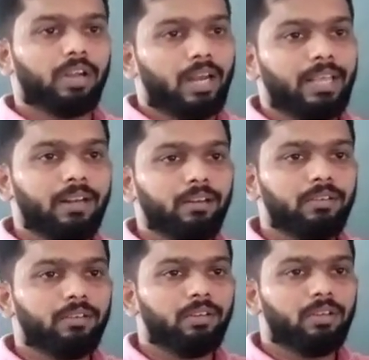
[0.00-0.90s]

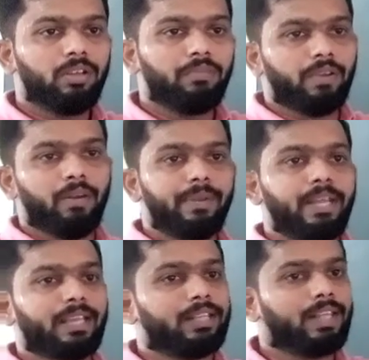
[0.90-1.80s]
Clear? We will be
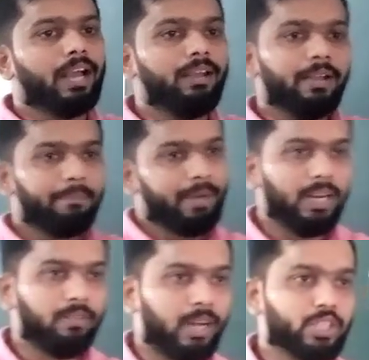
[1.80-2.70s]
taking the
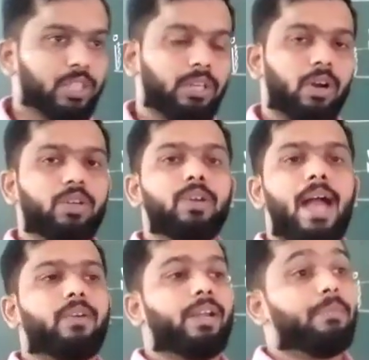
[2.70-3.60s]
middle values in order to
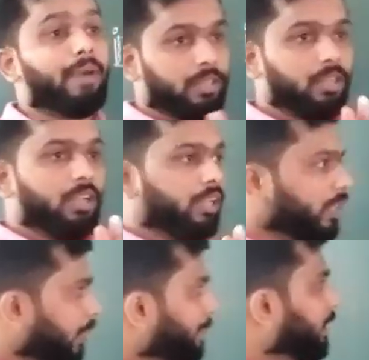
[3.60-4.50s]
accurate. But
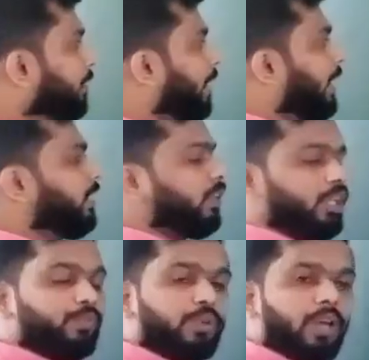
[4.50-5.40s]
keep it in mind,
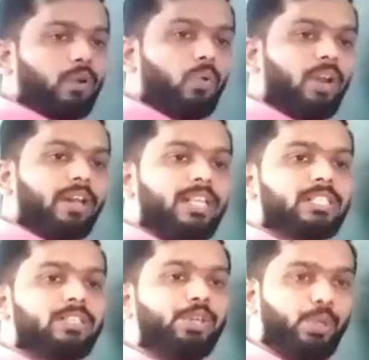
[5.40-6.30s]
if your ruler is
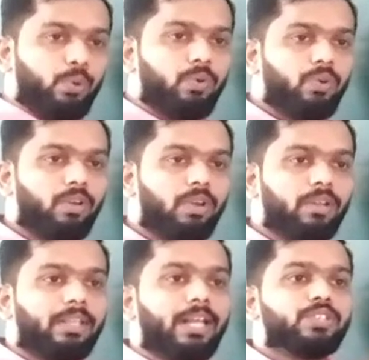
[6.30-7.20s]
new,
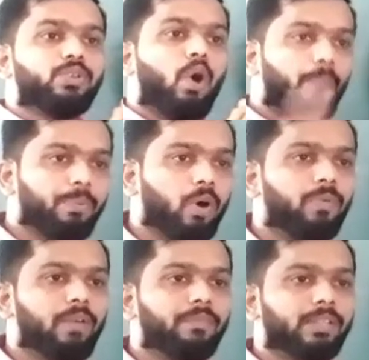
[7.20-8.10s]
there is no
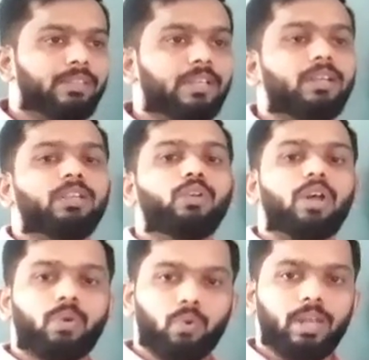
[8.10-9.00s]
problem with
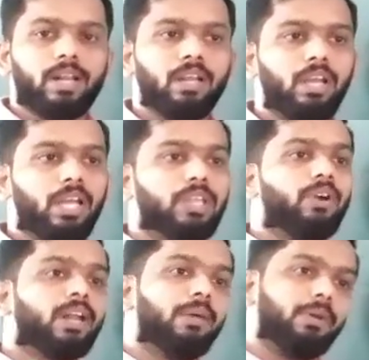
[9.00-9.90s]
your ruler.
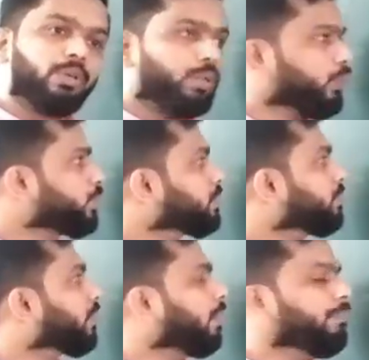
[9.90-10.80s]
You are able to
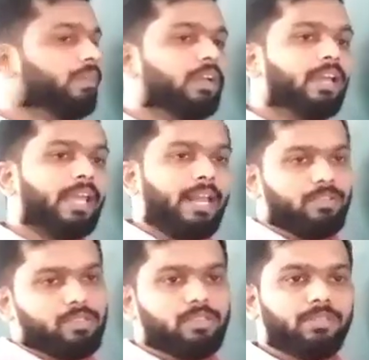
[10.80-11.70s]
use the
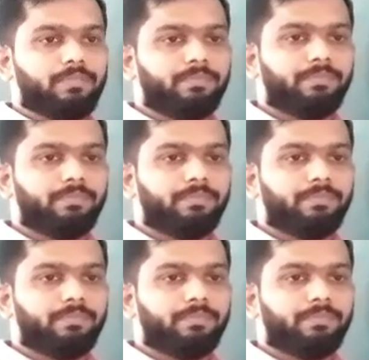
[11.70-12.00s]
ends.